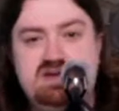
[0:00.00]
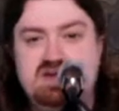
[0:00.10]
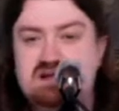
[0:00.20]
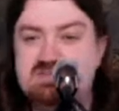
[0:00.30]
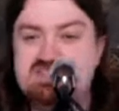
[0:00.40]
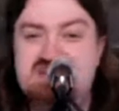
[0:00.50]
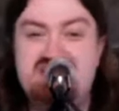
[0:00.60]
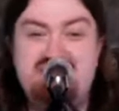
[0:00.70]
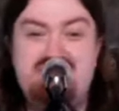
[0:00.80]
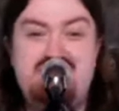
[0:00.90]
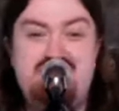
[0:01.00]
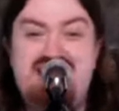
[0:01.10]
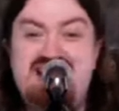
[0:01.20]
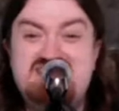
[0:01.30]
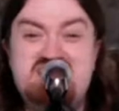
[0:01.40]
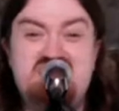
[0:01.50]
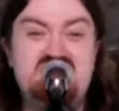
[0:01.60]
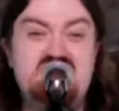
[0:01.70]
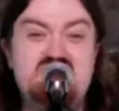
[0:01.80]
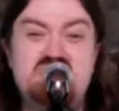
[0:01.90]
I'm sorry, Mama, I don't
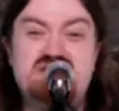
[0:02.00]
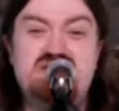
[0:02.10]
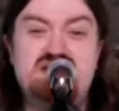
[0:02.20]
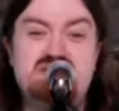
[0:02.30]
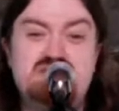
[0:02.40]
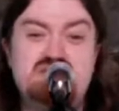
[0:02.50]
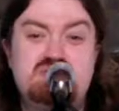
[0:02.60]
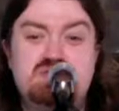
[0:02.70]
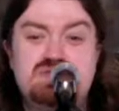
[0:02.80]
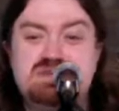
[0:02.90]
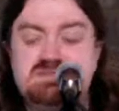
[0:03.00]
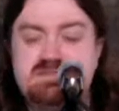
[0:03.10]
know where I'm going.